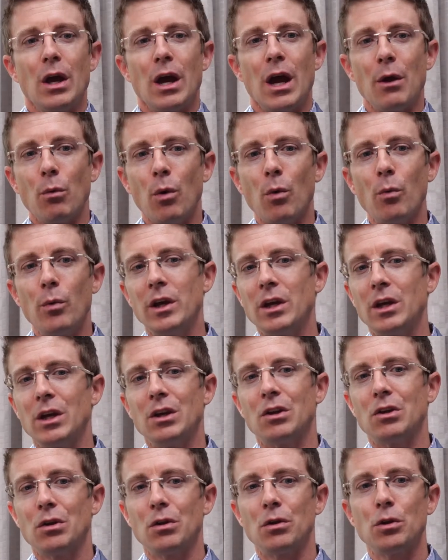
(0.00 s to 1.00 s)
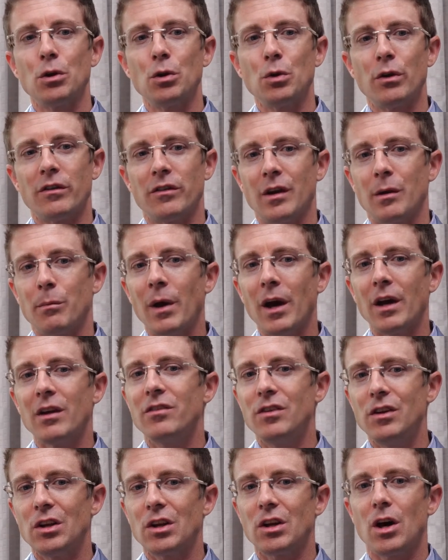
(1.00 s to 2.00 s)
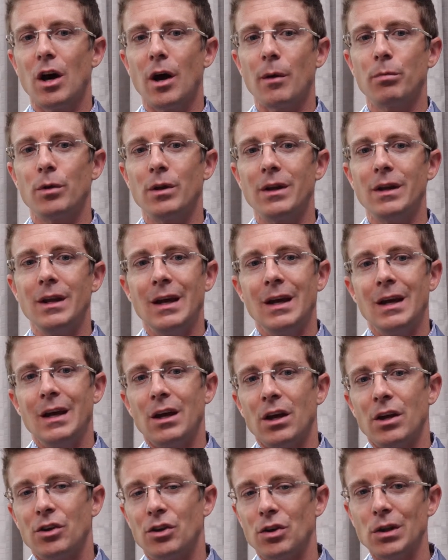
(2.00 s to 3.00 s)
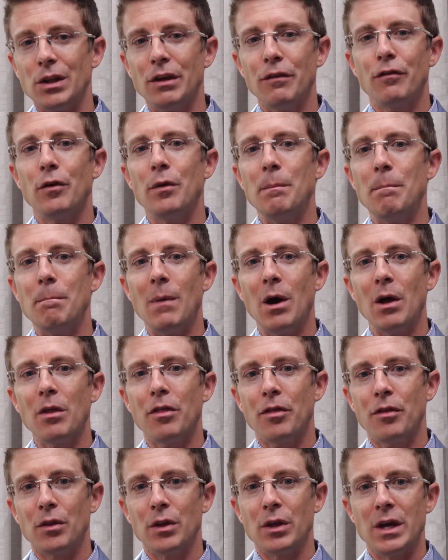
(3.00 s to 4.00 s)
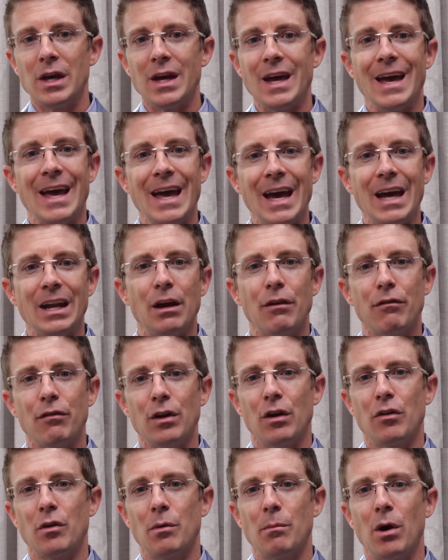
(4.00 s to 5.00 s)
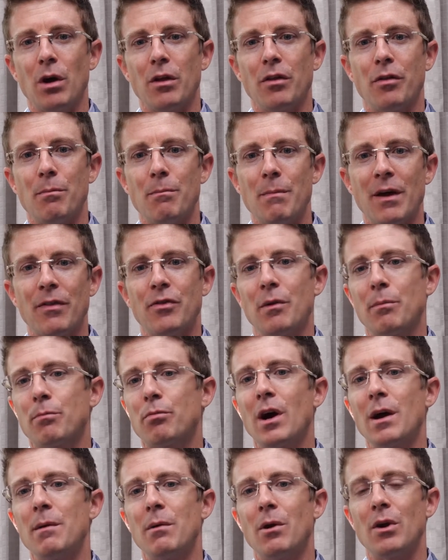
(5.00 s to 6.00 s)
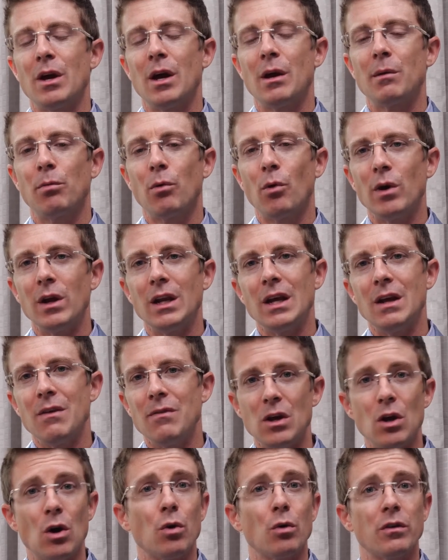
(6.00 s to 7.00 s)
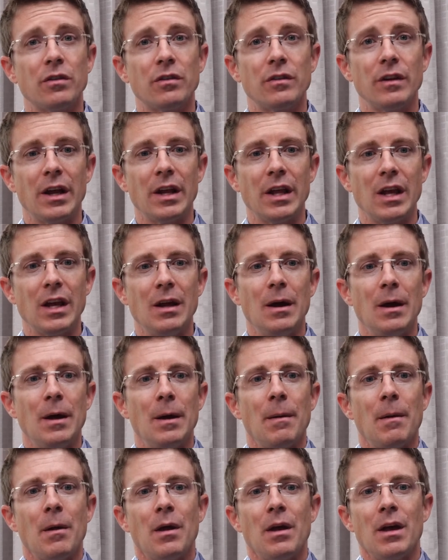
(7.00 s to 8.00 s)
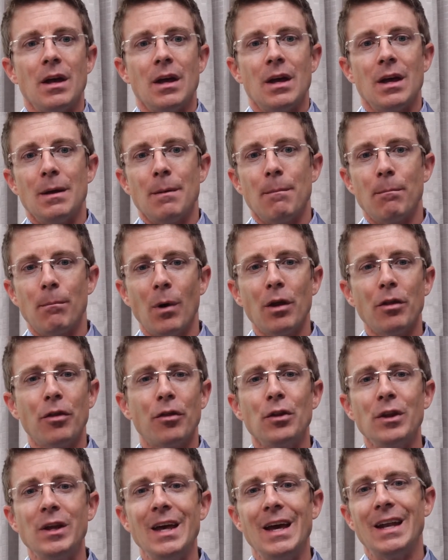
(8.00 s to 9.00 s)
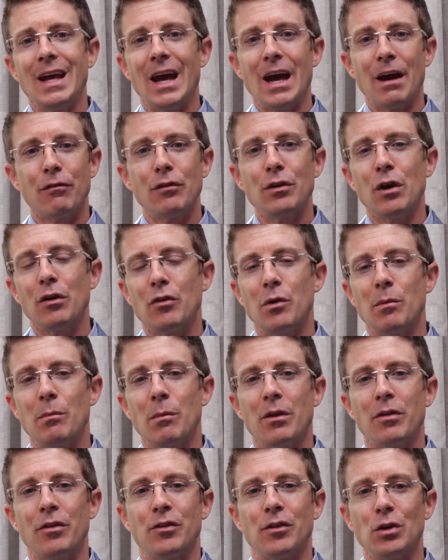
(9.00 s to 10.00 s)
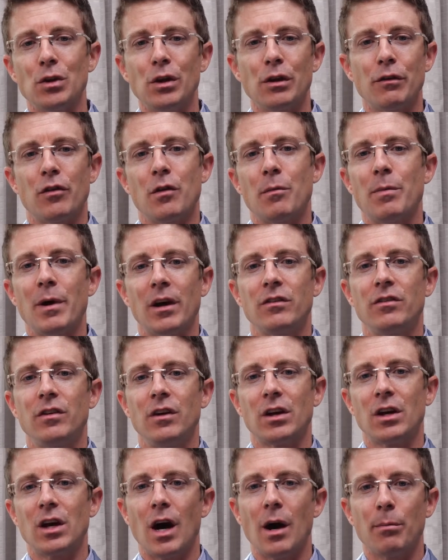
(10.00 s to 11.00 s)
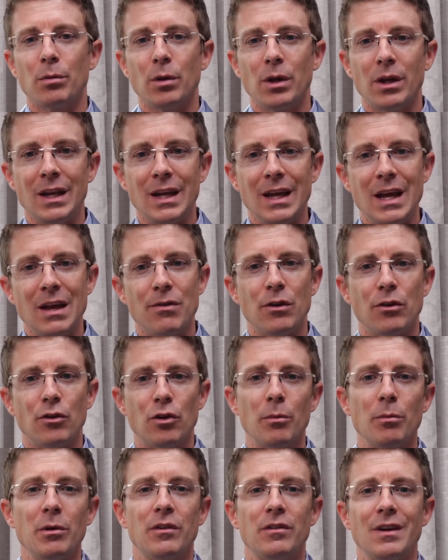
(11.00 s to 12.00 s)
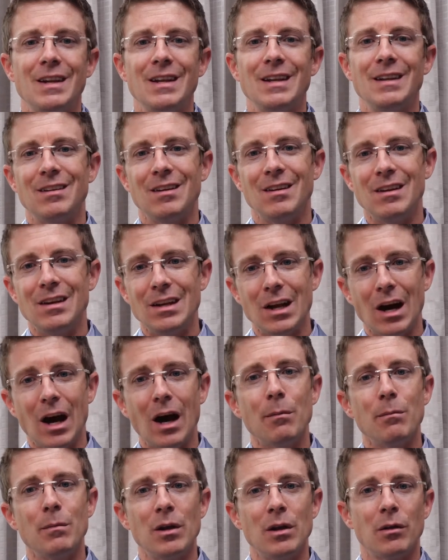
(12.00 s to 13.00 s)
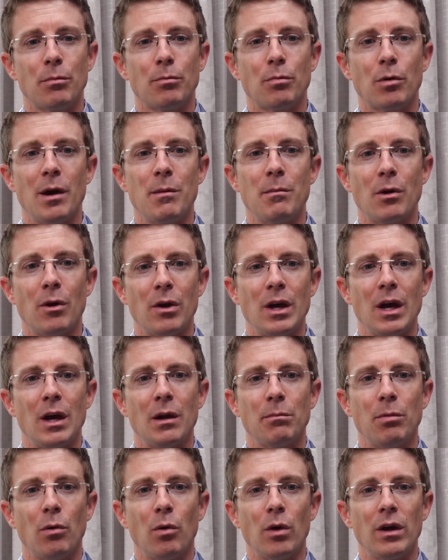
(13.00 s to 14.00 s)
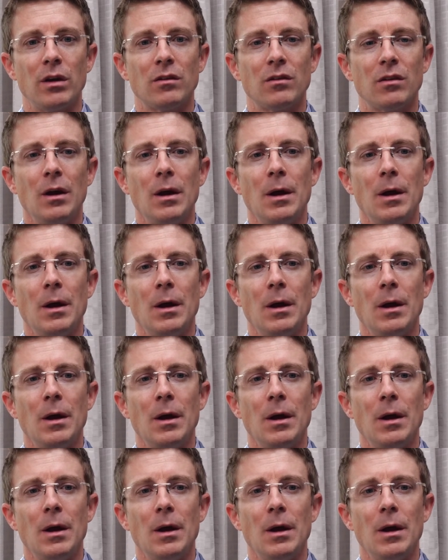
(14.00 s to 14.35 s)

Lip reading: And what we can conclude is that pegcetacoplan delivered monthly and every other month met the primary endpoint in the OAKS study. Monthly and every other month delivery of pegcetacoplan in the Derby study did not meet a primary endpoint.